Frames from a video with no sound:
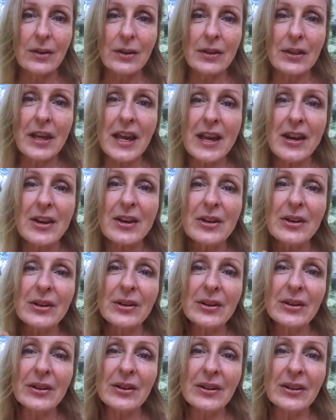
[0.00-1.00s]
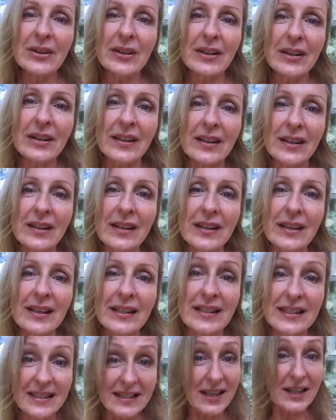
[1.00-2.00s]
There
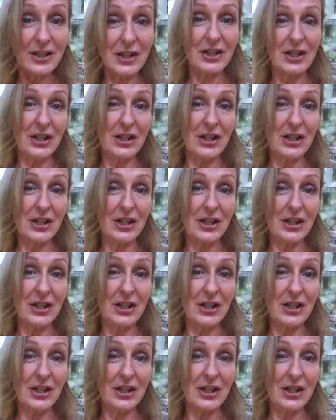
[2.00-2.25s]
is such a